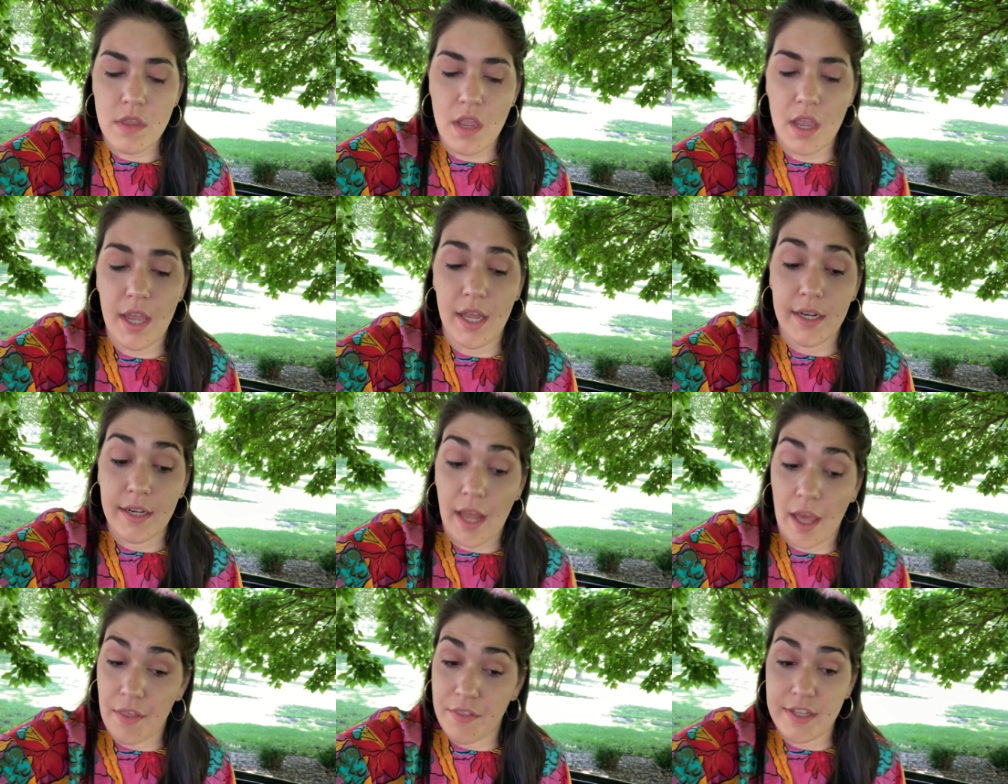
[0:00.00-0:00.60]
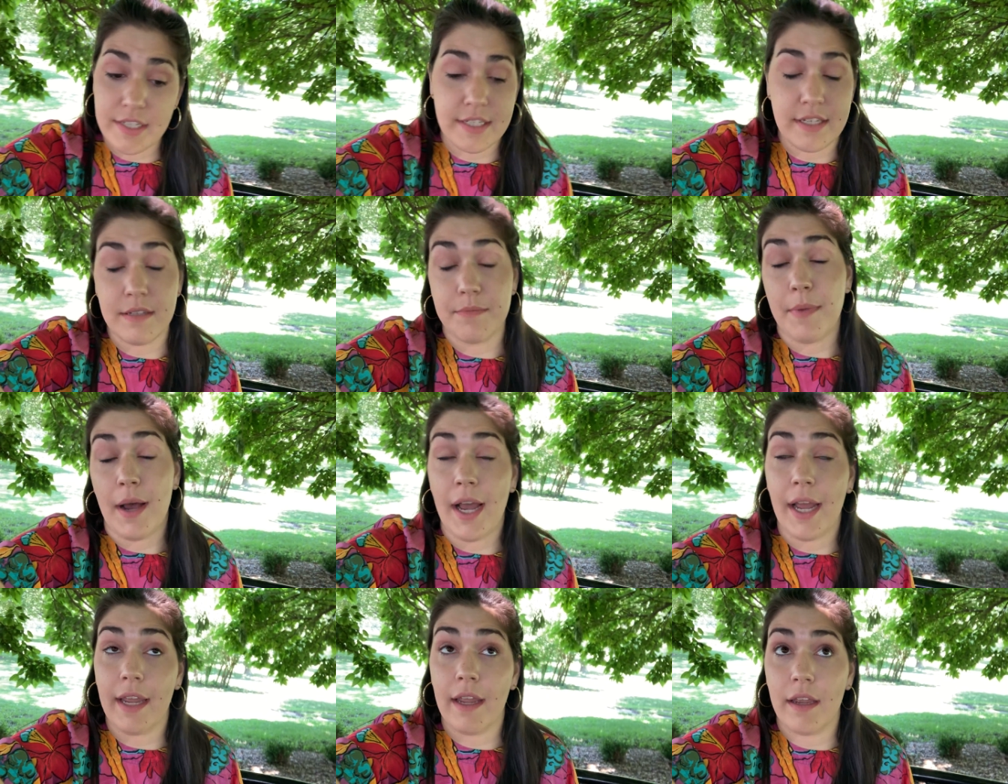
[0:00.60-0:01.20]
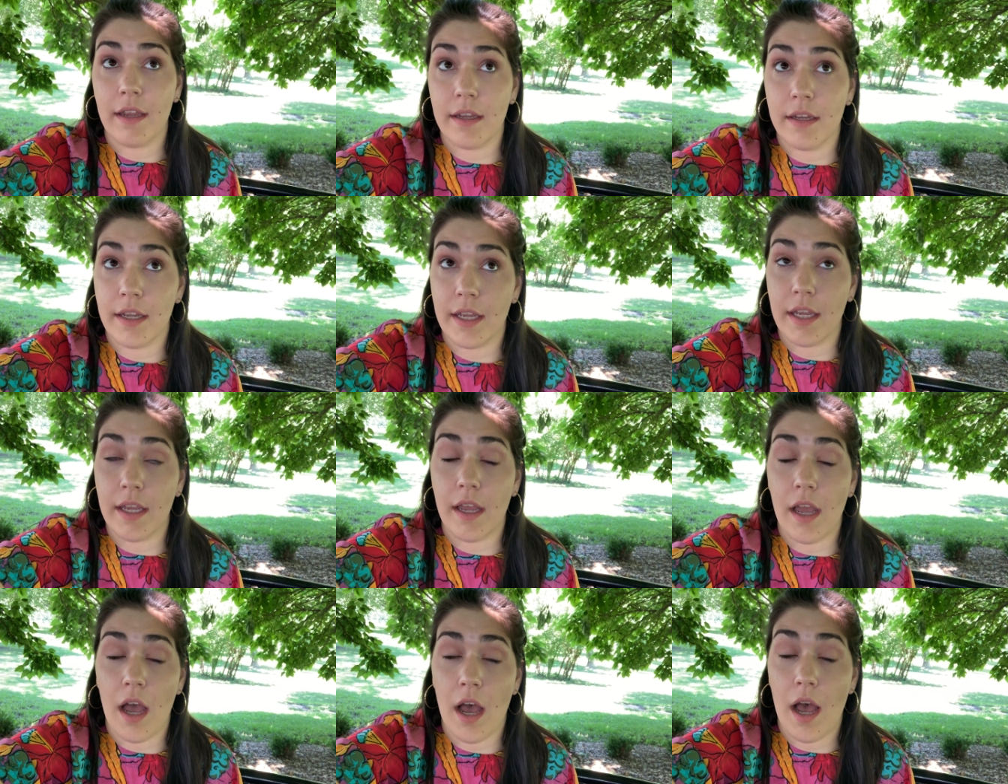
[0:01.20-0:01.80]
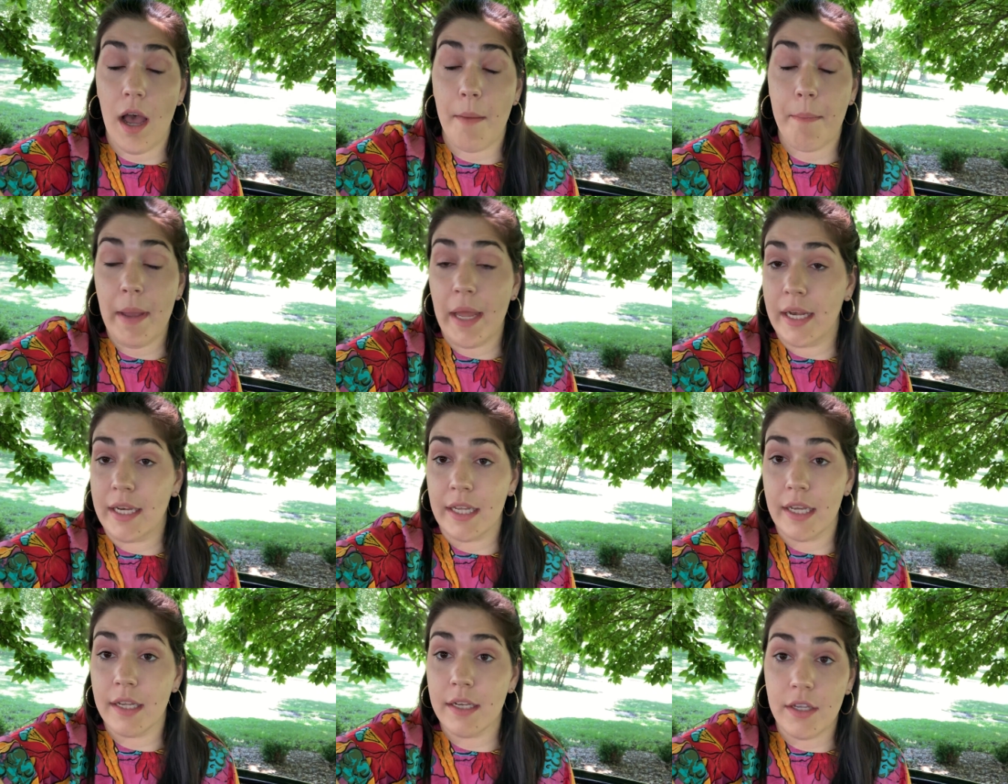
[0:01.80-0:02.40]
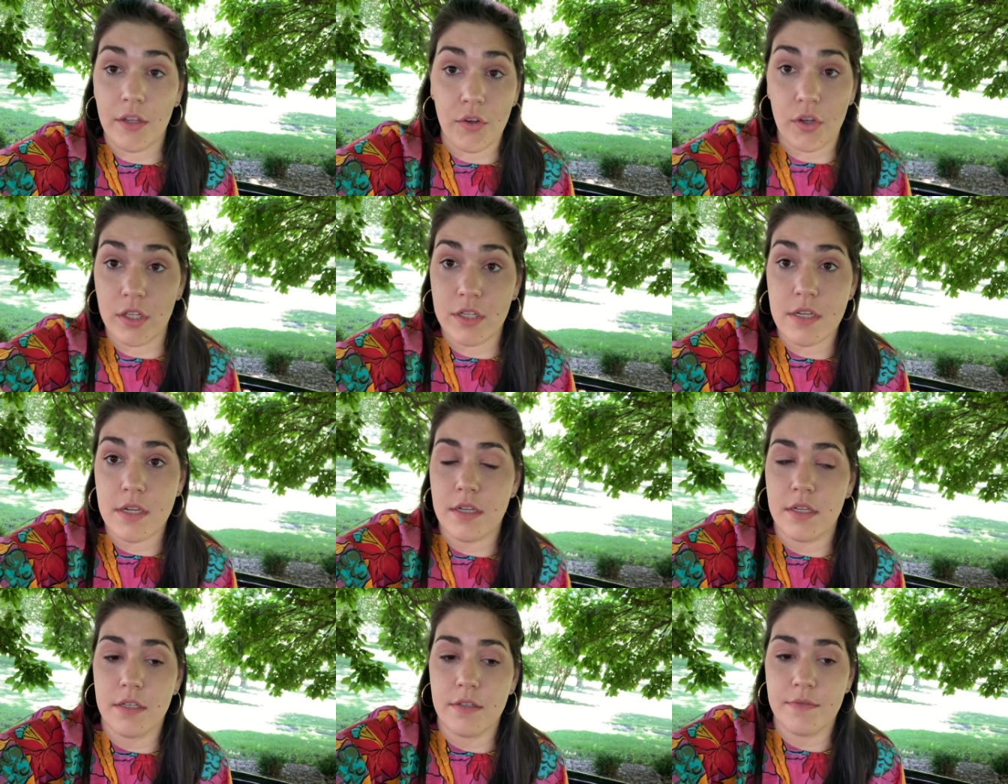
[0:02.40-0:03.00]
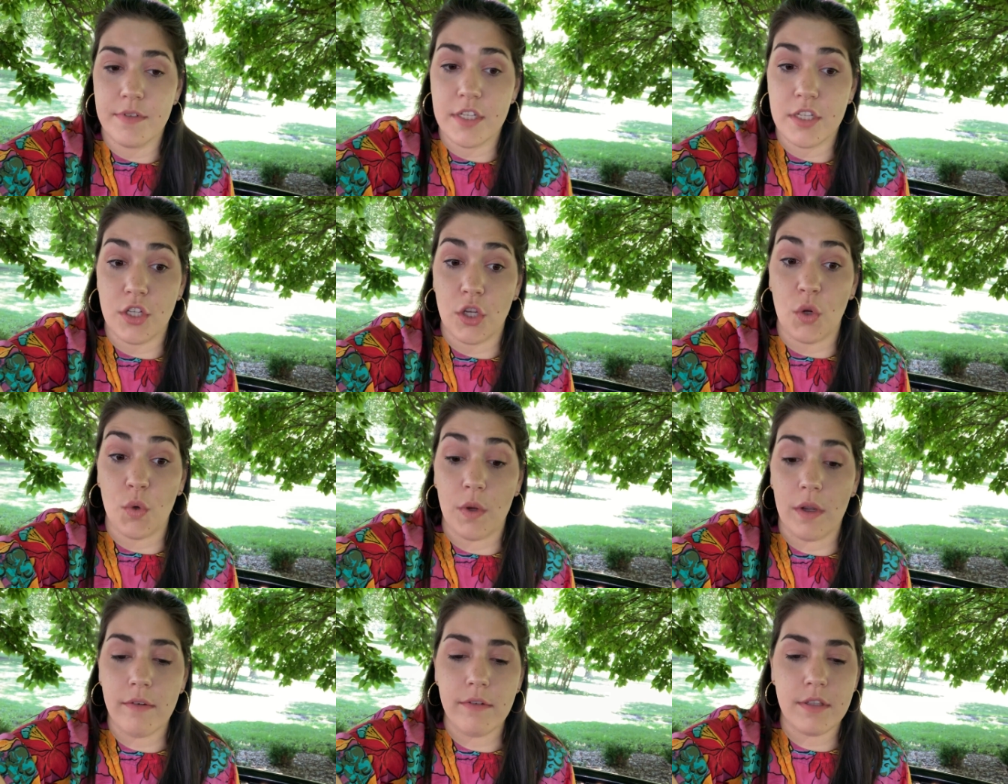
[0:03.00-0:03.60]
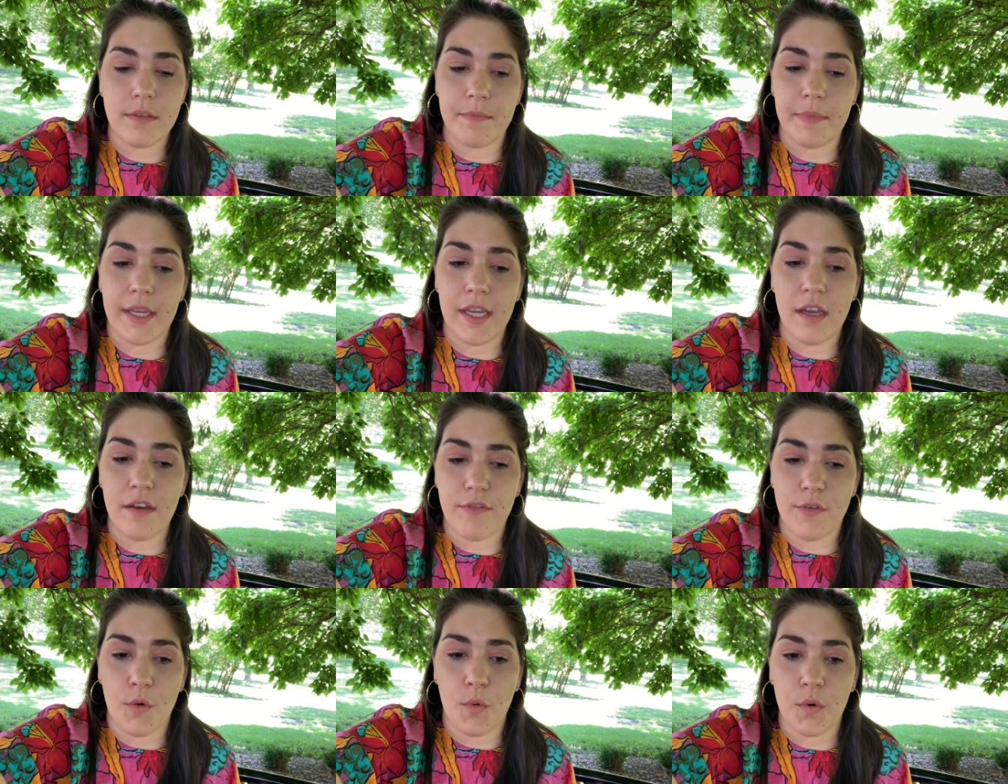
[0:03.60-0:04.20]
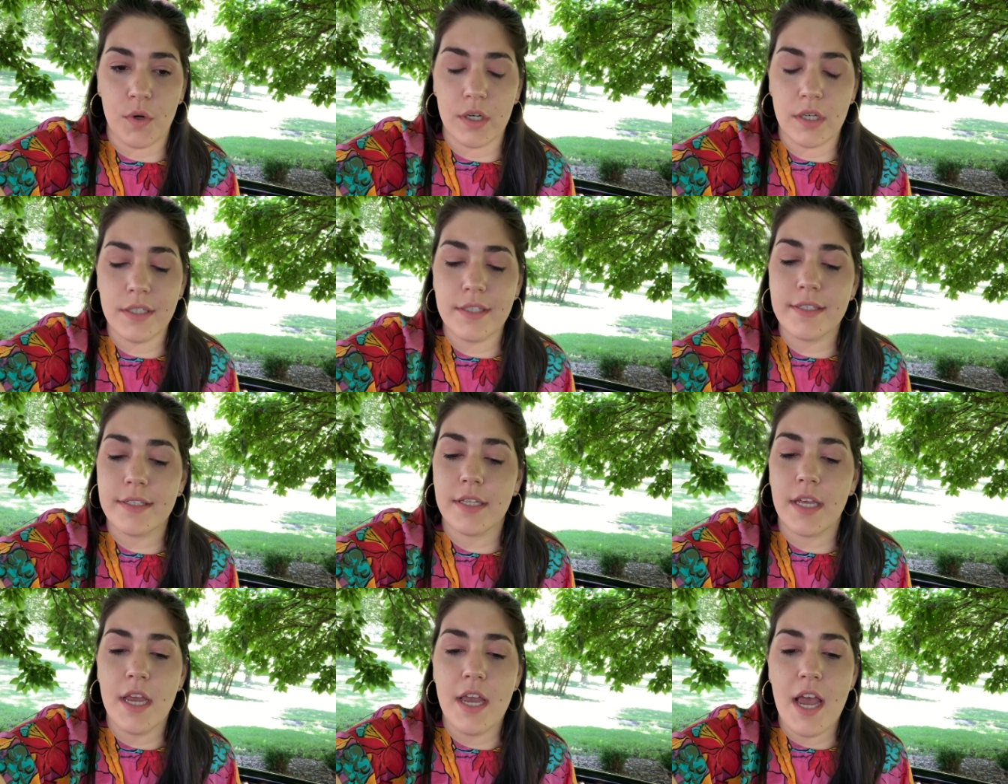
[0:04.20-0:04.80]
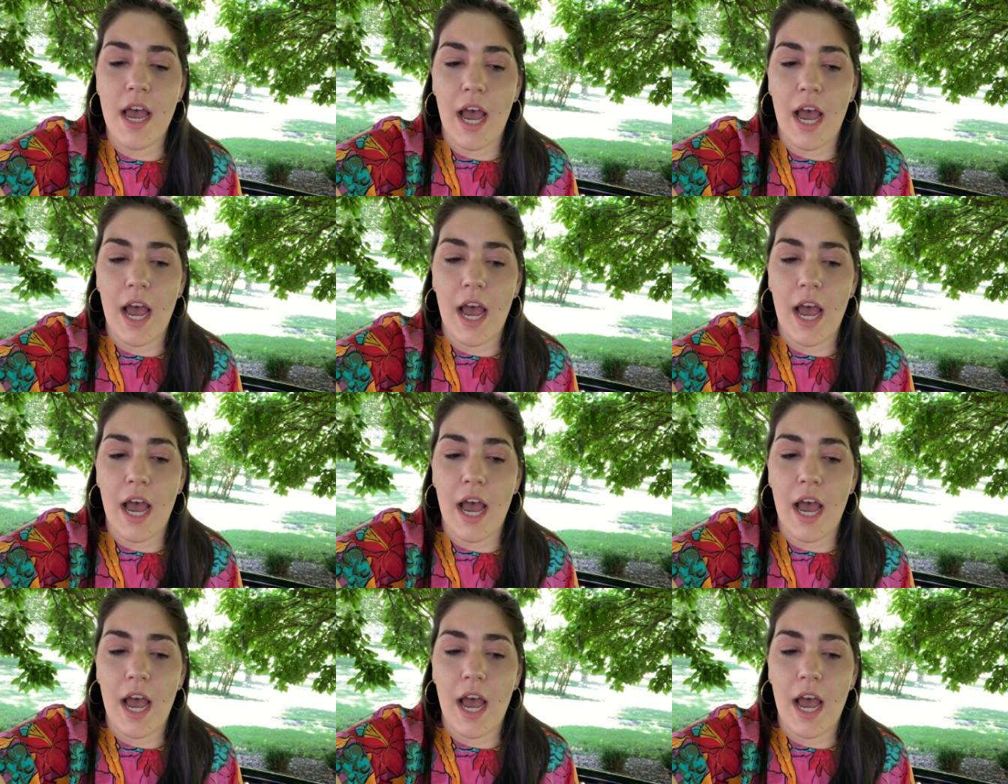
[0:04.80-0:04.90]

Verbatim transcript: And now this is my uh, opinion. You could disagree with me, of course.